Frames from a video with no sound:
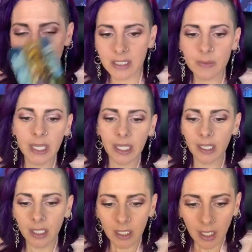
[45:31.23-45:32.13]
this
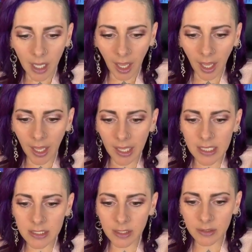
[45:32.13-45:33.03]
week
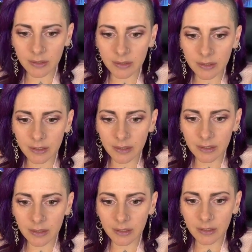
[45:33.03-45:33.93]
and
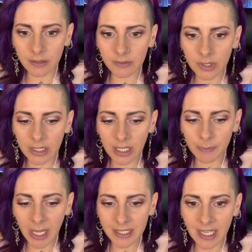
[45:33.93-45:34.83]
really
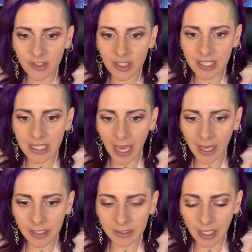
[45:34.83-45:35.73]
pay attention to
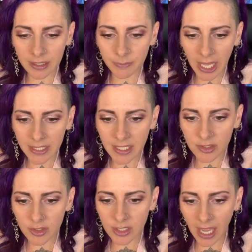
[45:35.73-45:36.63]
that and pay
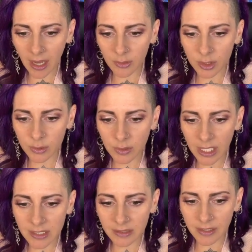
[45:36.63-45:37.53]
attention to how you
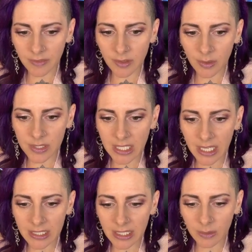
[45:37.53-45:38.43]
can deliver those
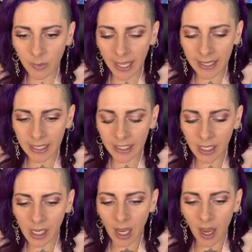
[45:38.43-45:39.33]
things in a way
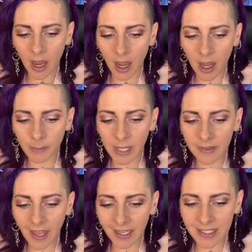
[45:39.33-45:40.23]
um,
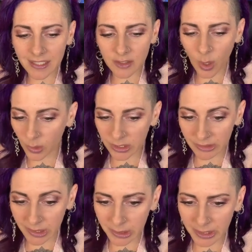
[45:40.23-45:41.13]
that isn't totally
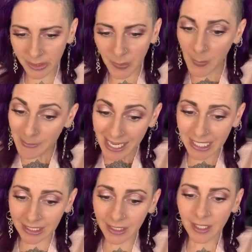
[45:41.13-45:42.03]
rude or mean,